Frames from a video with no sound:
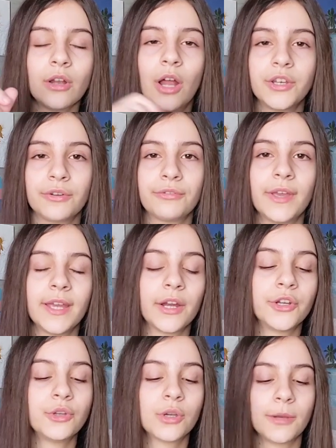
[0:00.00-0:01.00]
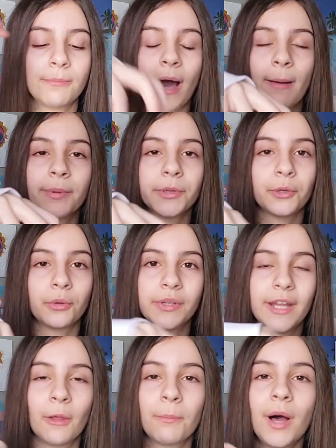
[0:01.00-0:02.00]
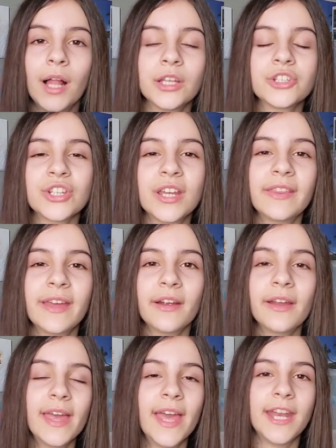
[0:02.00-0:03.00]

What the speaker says: on your finger and you can pop a little nail polish in there,